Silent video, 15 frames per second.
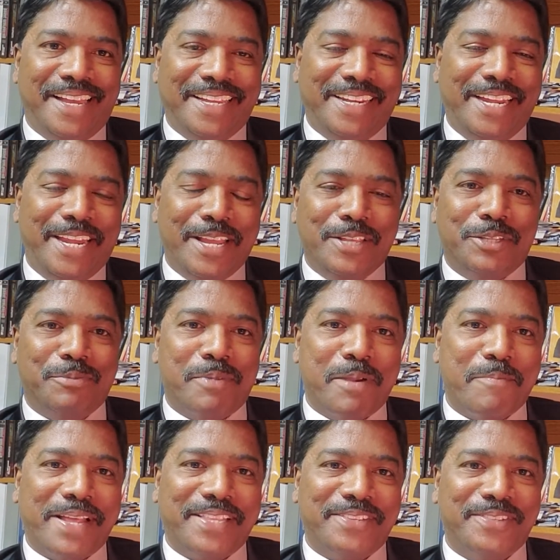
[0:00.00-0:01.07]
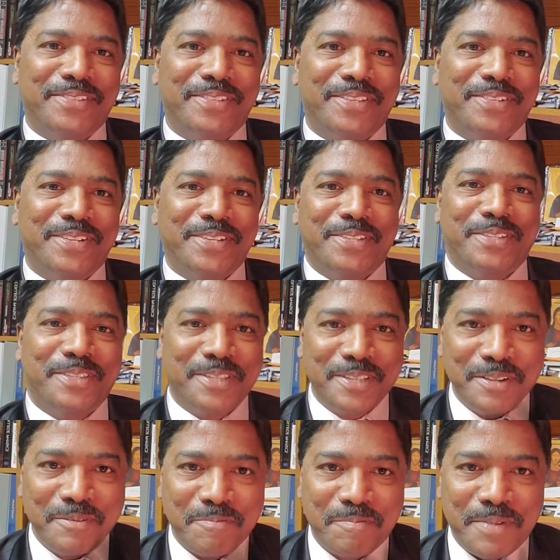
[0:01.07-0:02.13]
Greetings, my brothers and sisters.
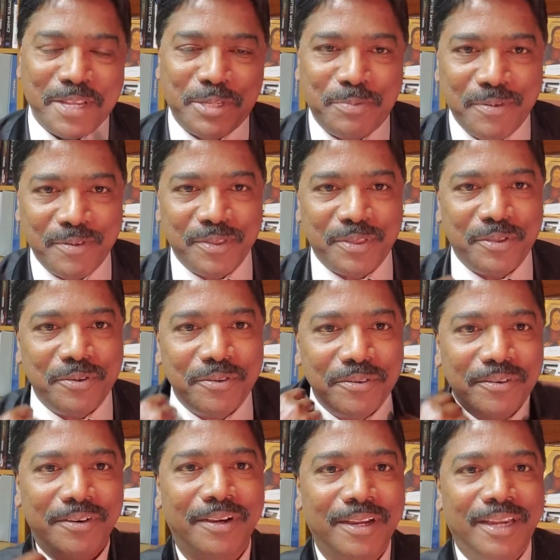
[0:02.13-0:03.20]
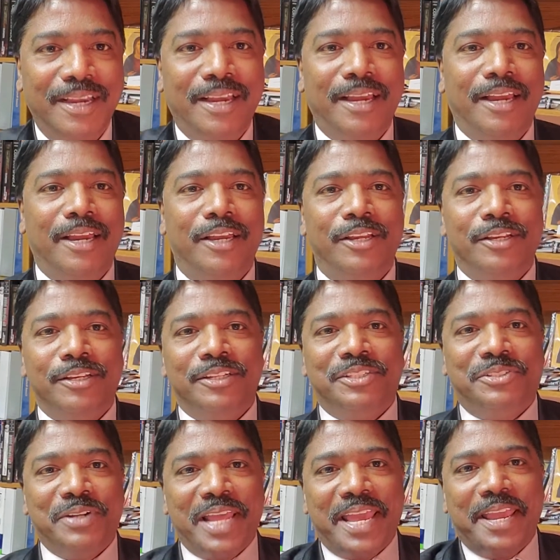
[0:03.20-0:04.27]
Peace be with you.
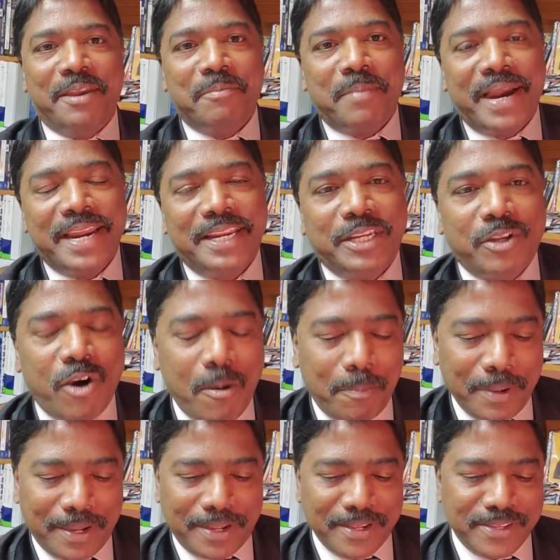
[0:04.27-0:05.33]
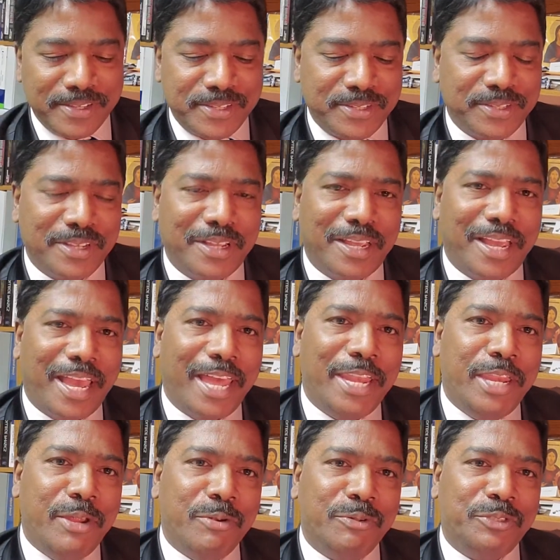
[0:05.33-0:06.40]
Today, my topic is a
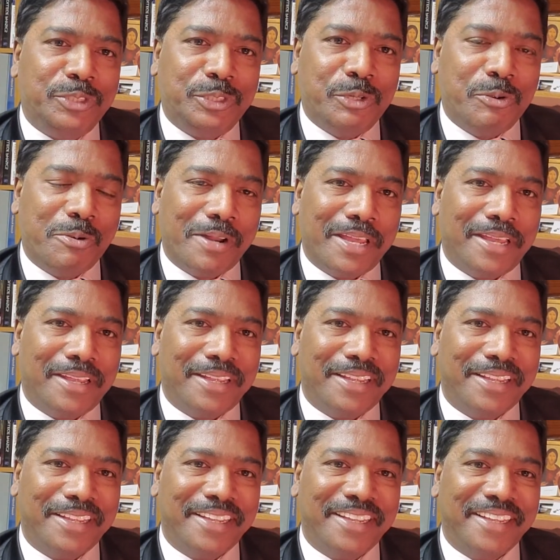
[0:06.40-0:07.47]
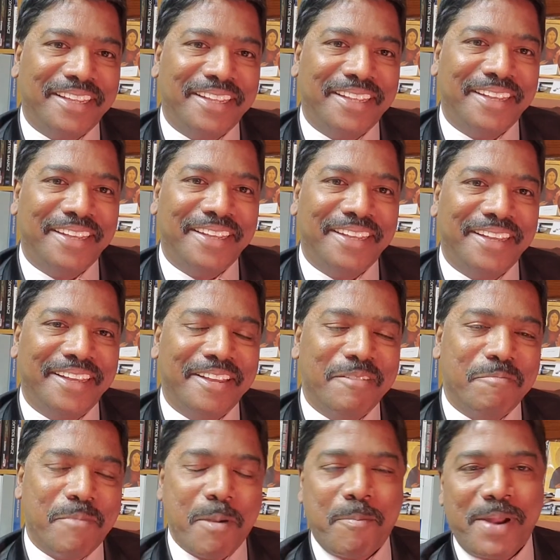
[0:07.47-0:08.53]
new story.
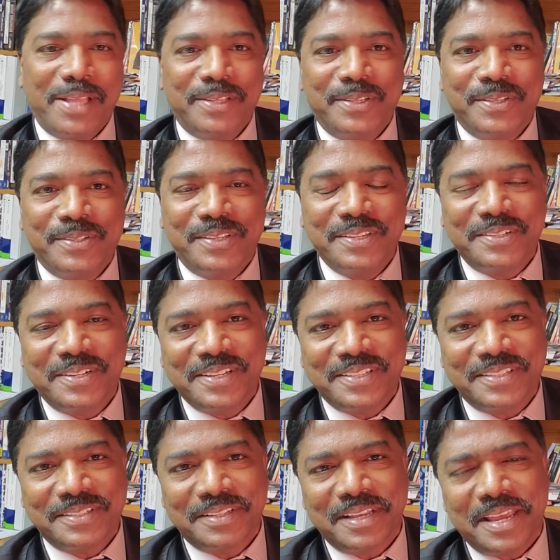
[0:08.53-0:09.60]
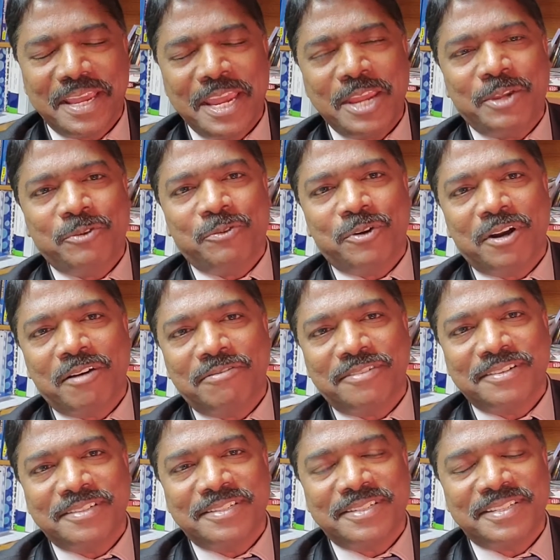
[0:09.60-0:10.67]
My brothers and sisters, each one of
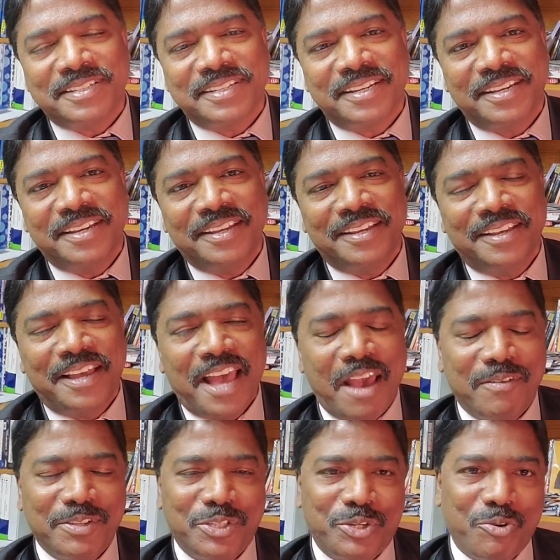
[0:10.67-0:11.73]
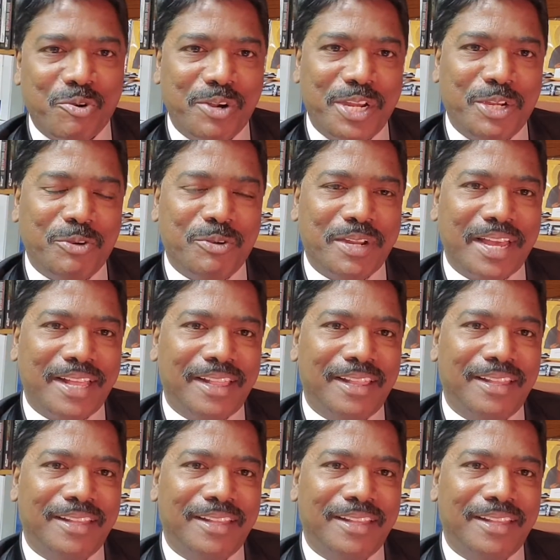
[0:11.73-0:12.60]
us have a story to tell.